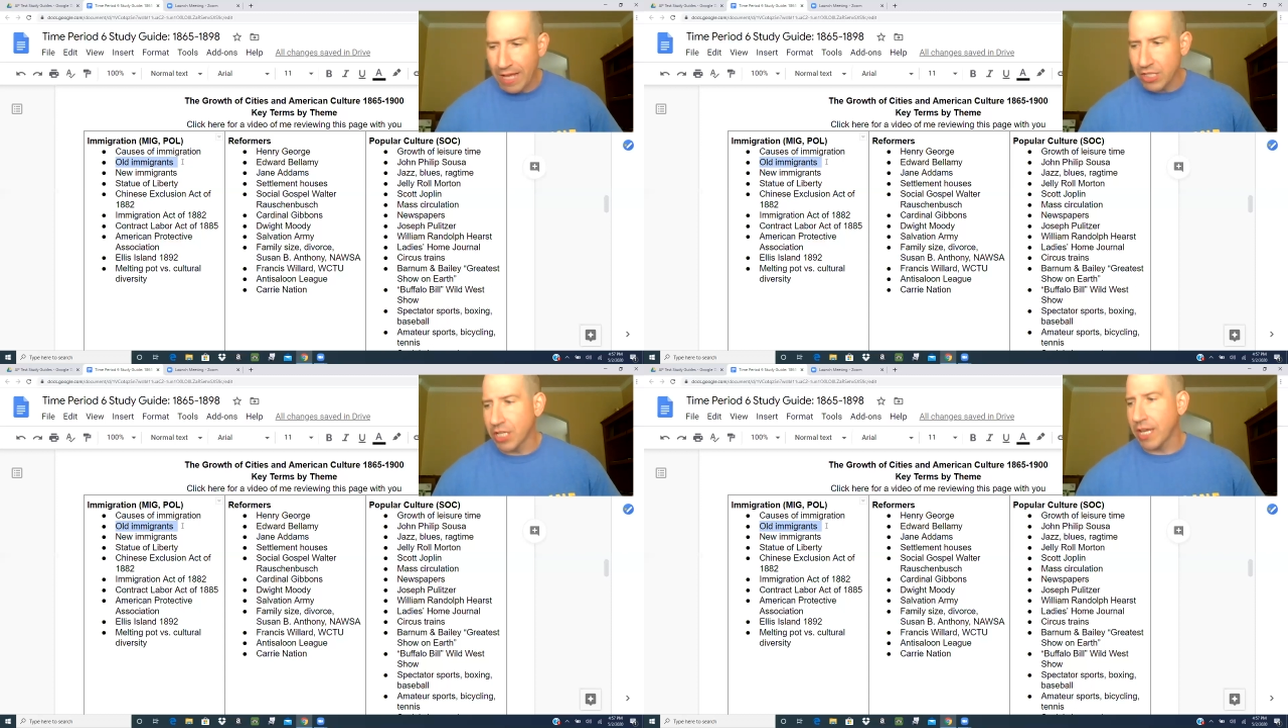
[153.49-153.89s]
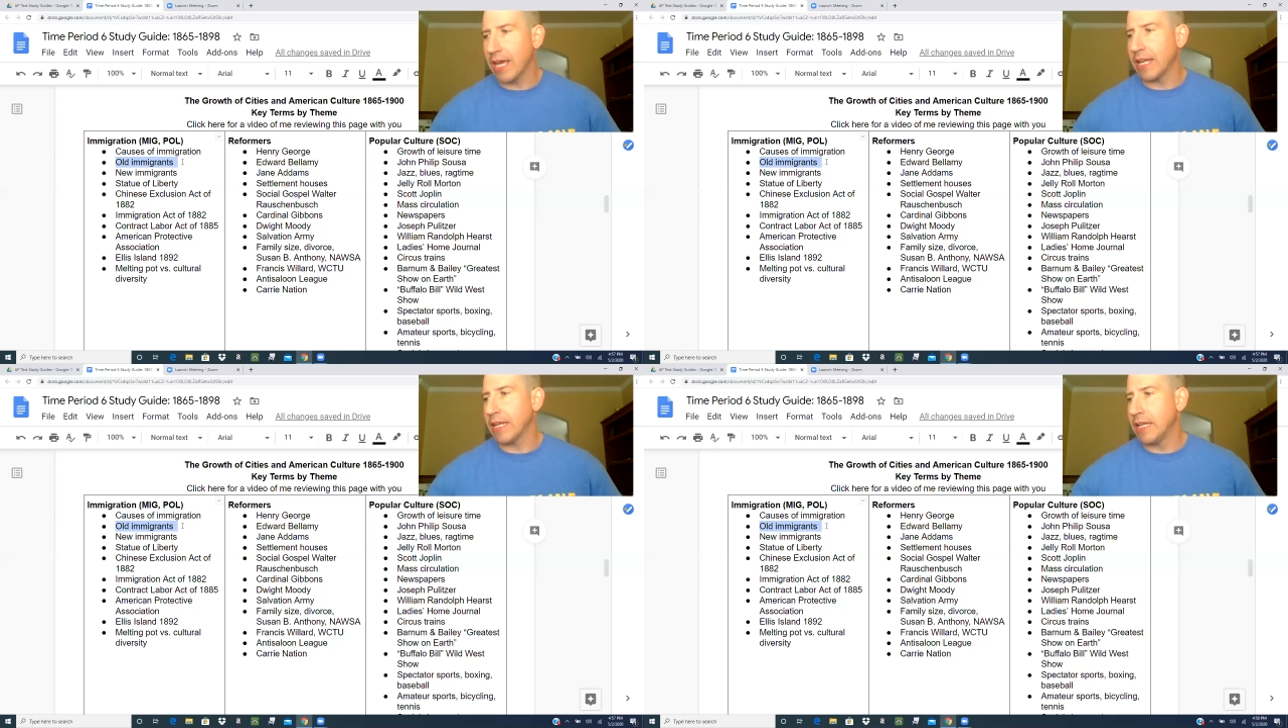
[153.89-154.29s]

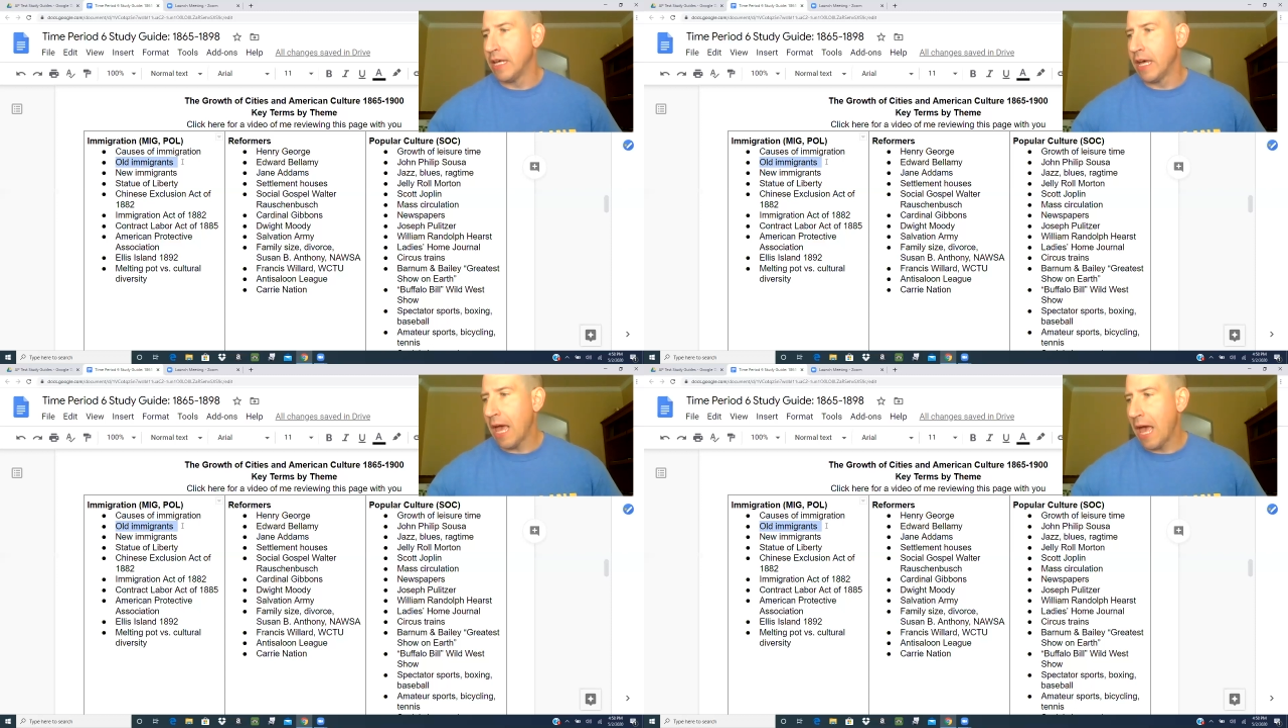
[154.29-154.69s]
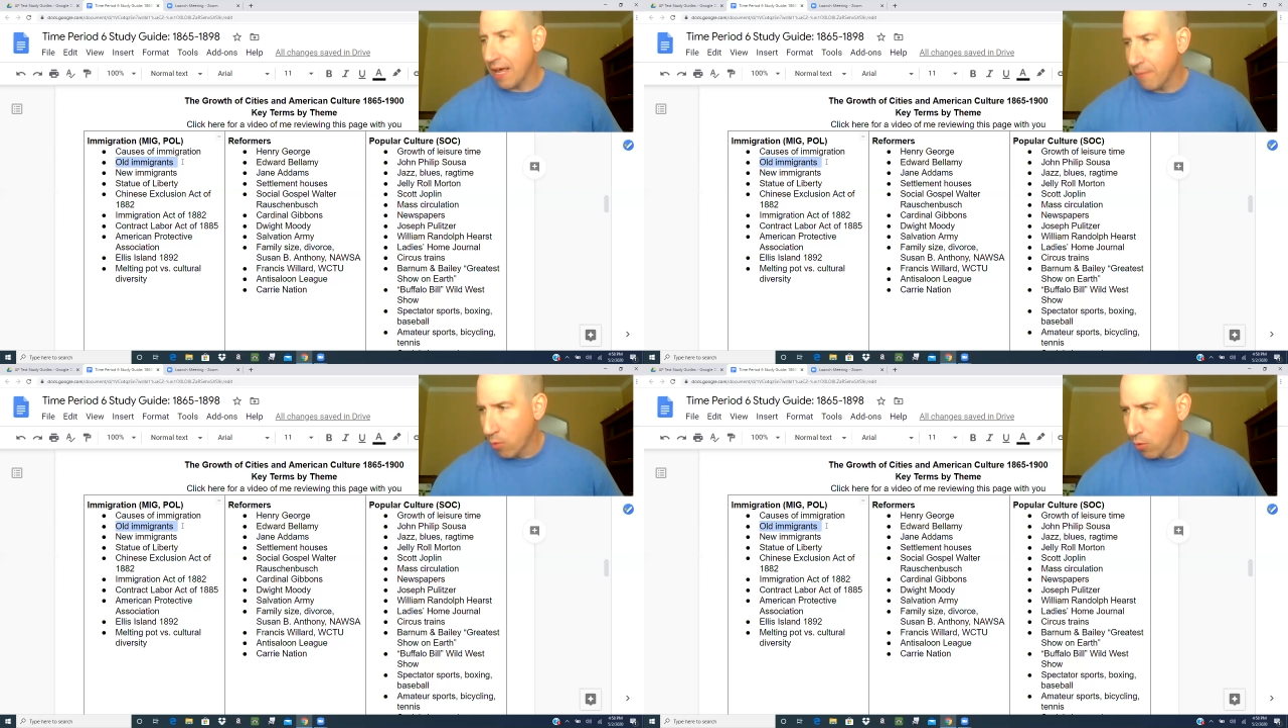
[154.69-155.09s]
educated,
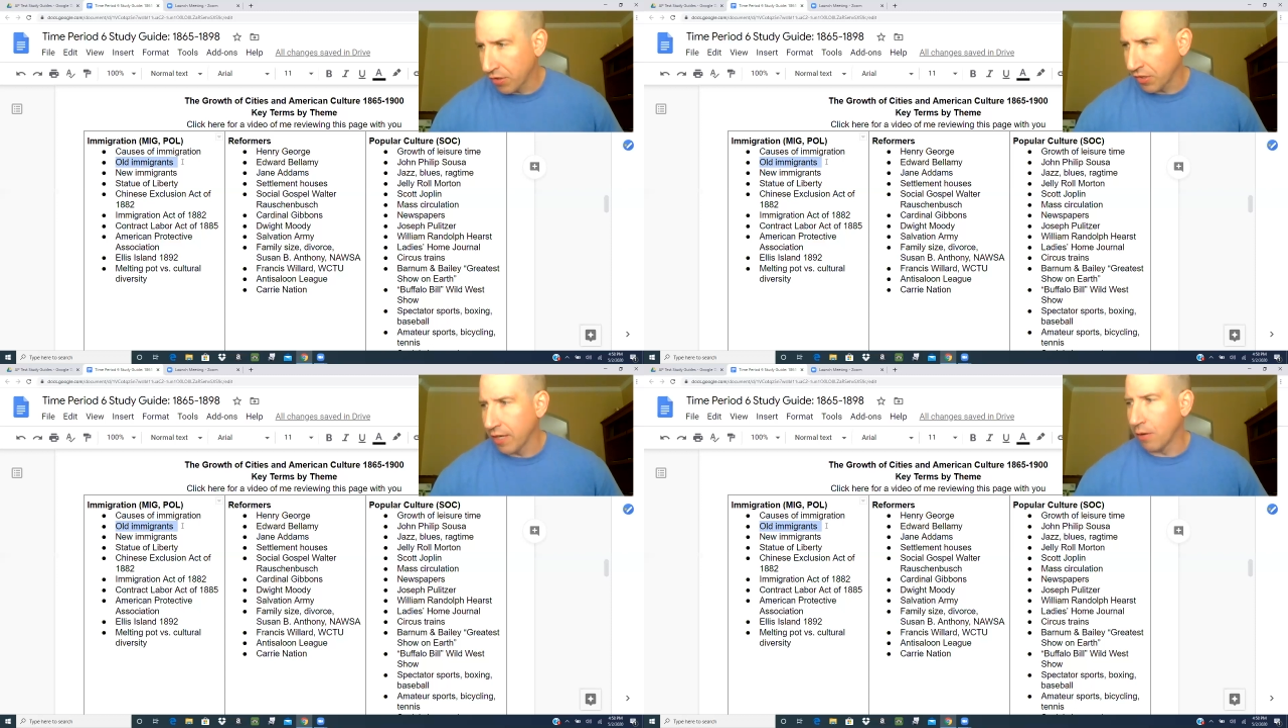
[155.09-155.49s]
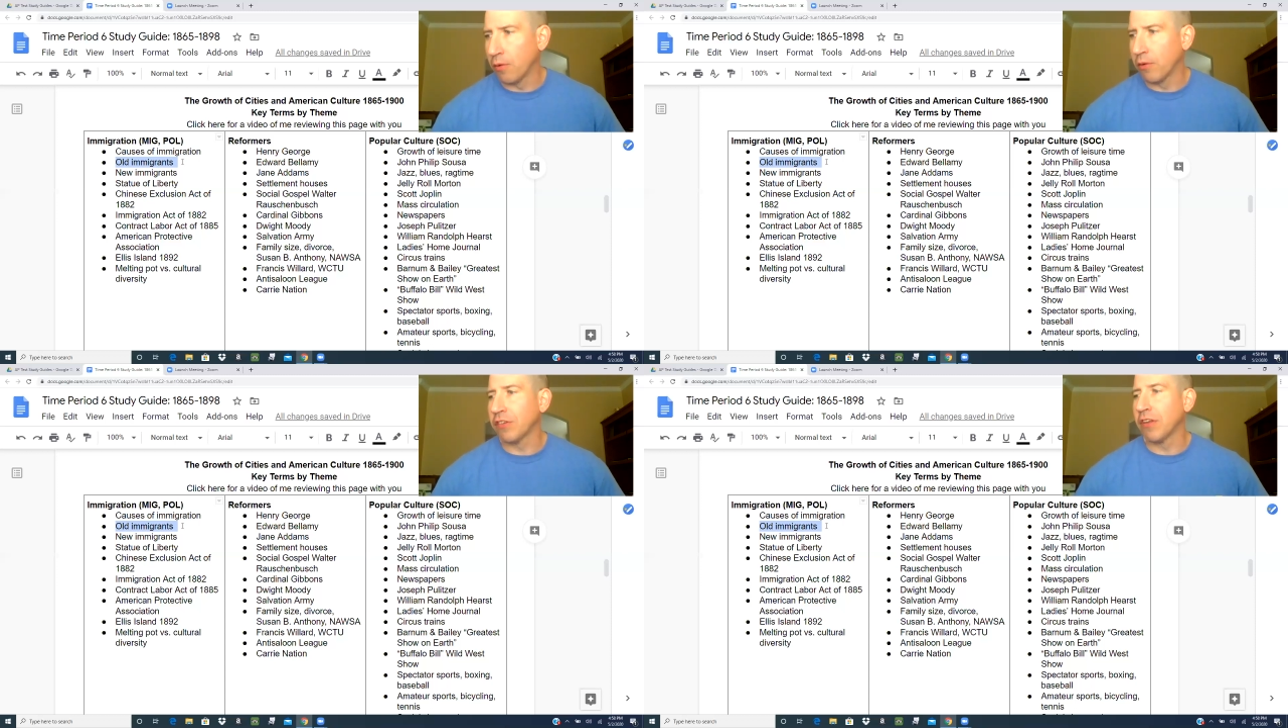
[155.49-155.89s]
had more
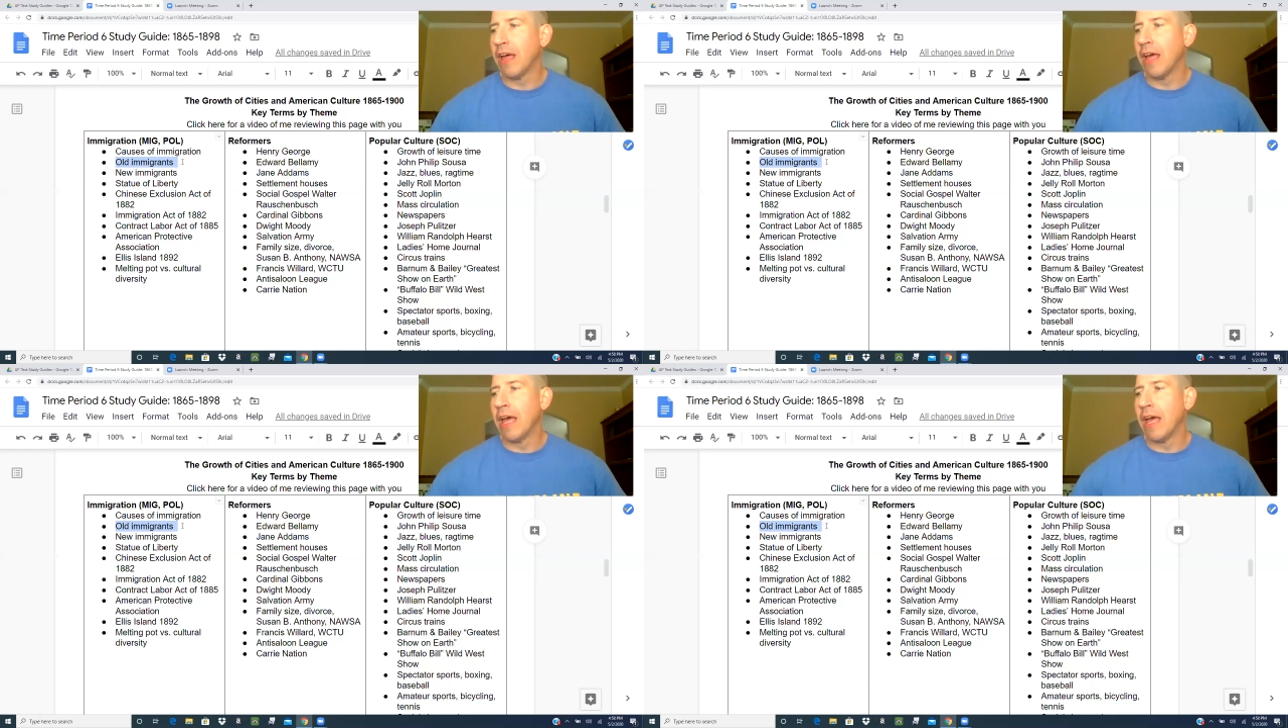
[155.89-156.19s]
skills,